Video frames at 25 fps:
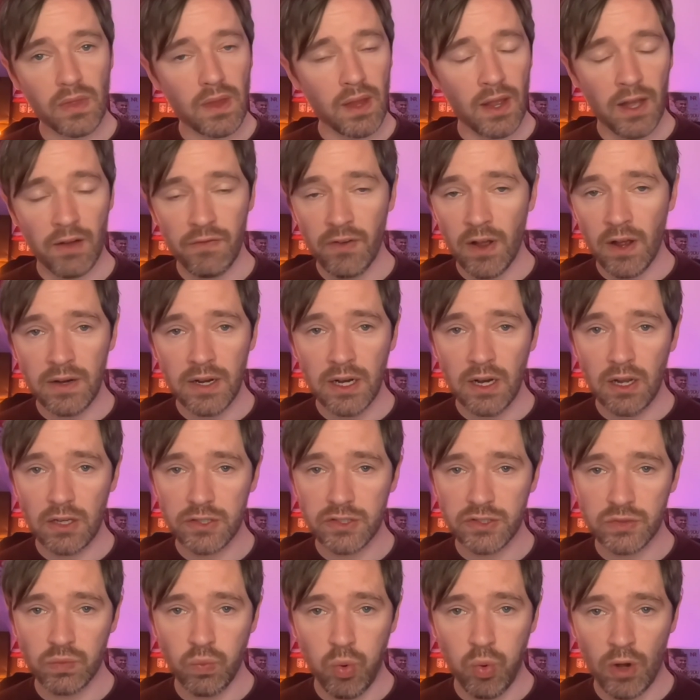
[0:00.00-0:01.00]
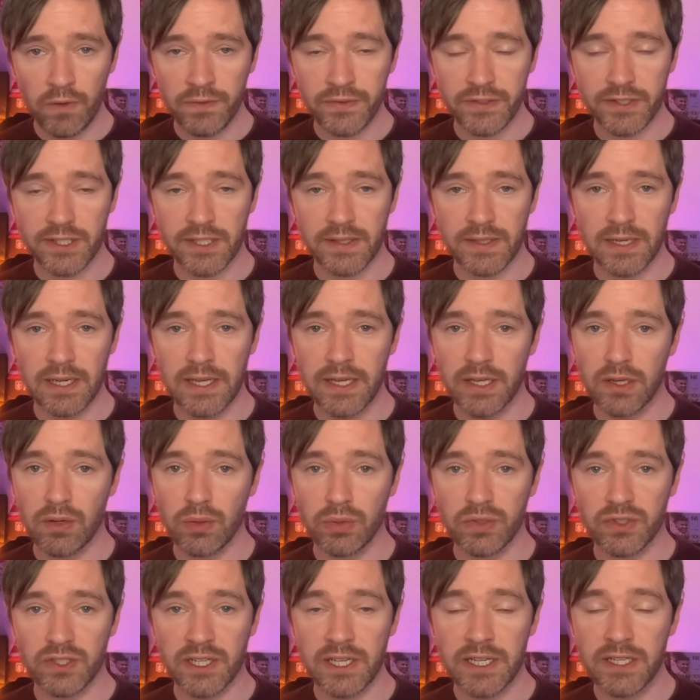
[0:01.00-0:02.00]
have only lost once in the league all
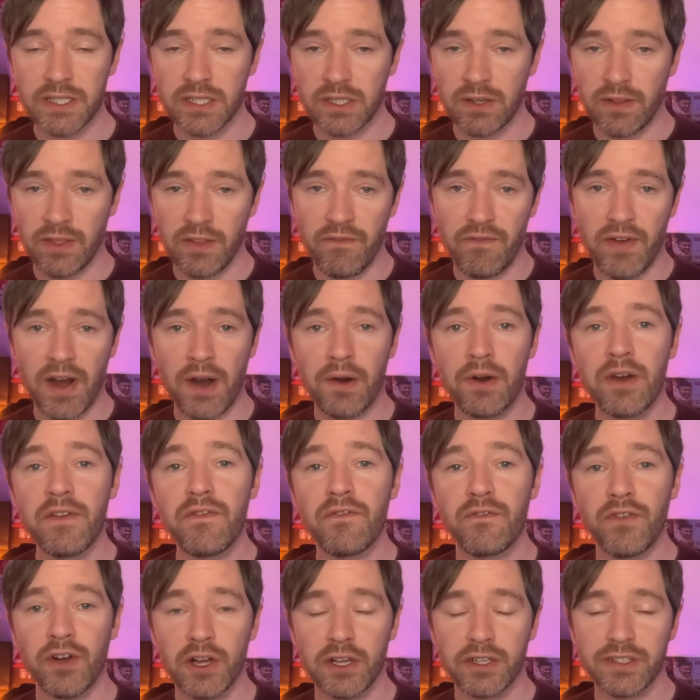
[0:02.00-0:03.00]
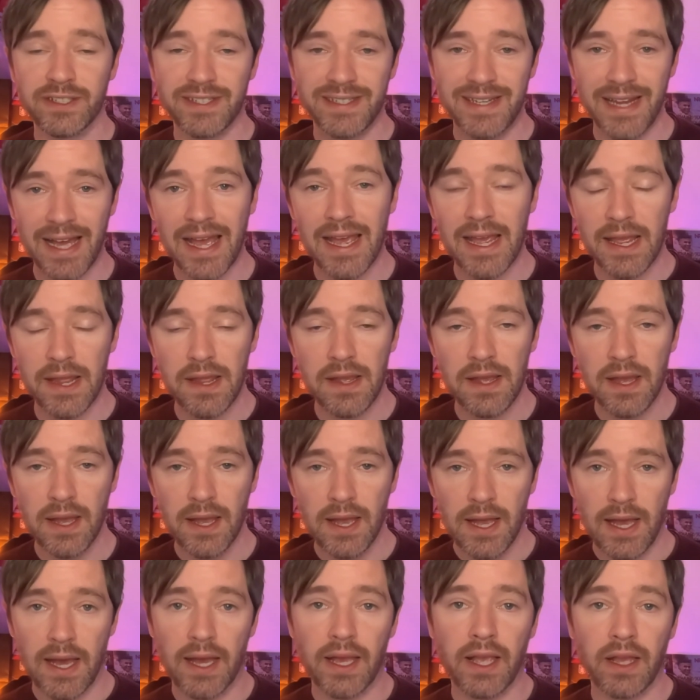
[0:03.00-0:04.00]
season on the very first day
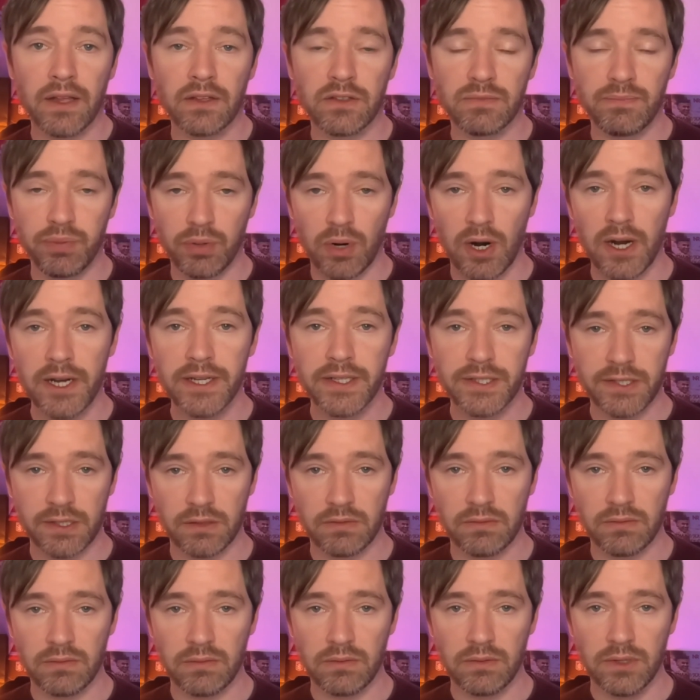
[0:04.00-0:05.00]
against Brighton.